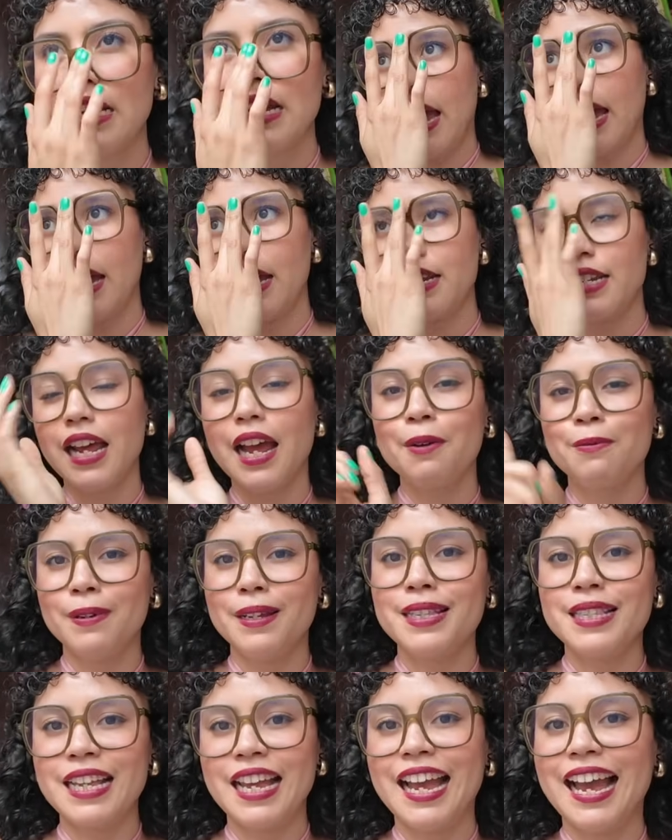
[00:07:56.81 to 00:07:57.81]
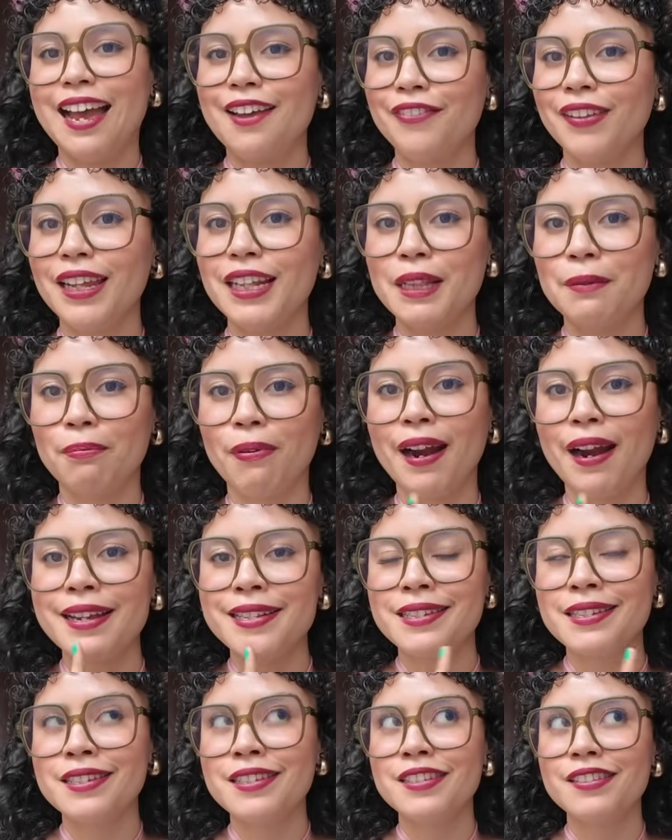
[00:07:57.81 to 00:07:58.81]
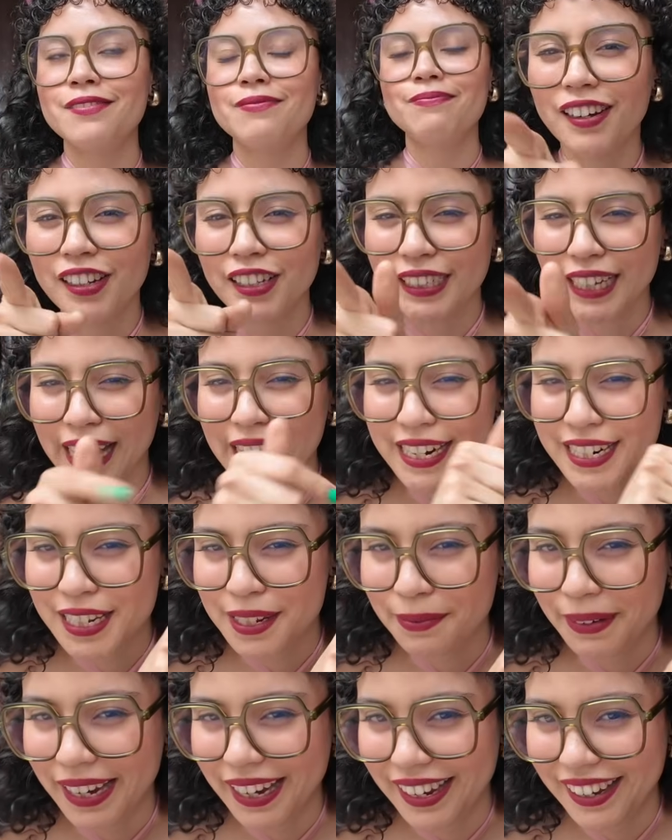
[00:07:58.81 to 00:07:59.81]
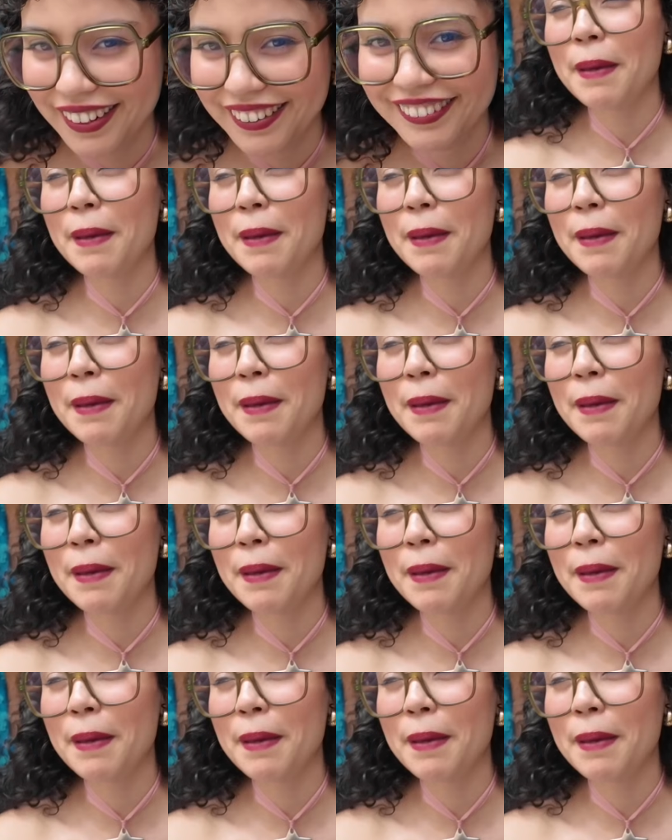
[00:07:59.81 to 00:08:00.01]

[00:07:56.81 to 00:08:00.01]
And I will say, I feel like the prices, y'all lied to me.